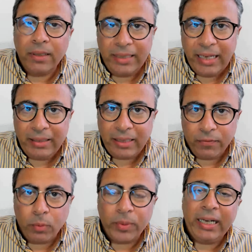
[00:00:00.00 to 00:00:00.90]
data
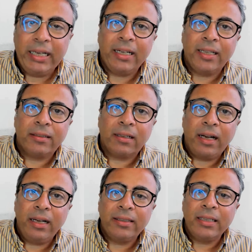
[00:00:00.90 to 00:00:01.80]
from clinical
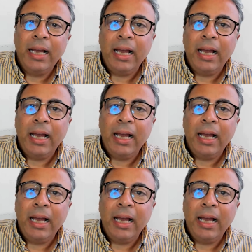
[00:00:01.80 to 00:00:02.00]
trials